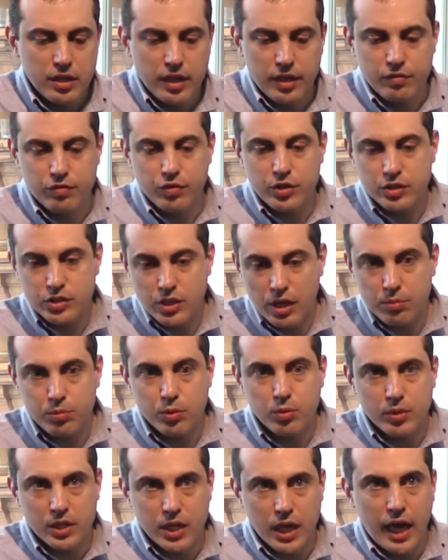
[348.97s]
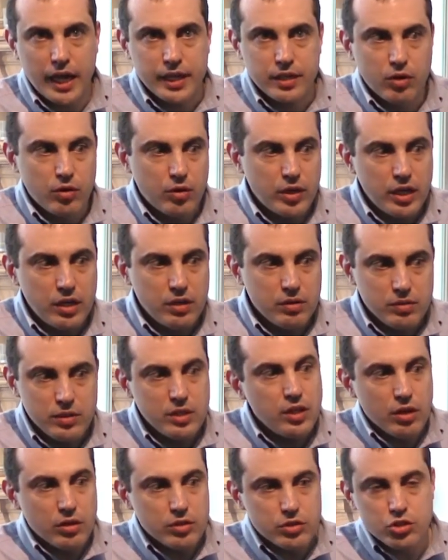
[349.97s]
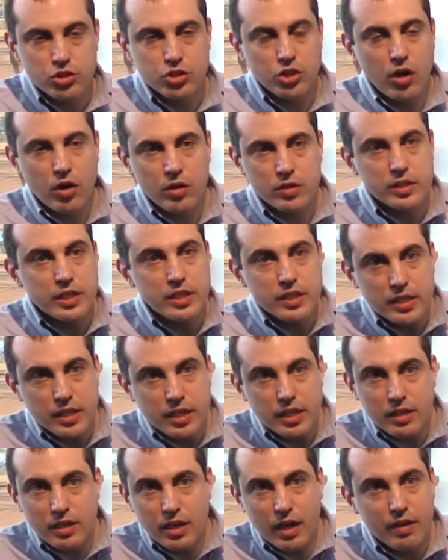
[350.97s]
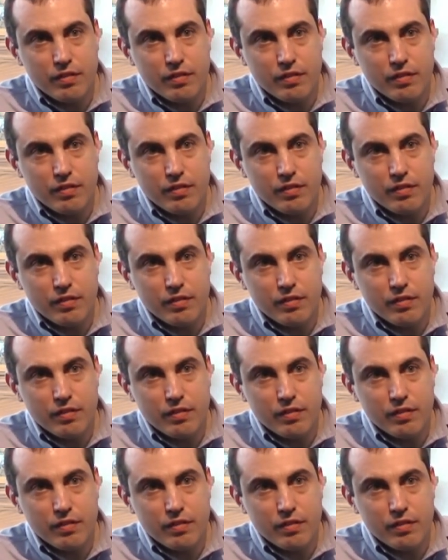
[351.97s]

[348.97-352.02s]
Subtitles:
Like, for example, with Litecoin, it's Charlie Lee.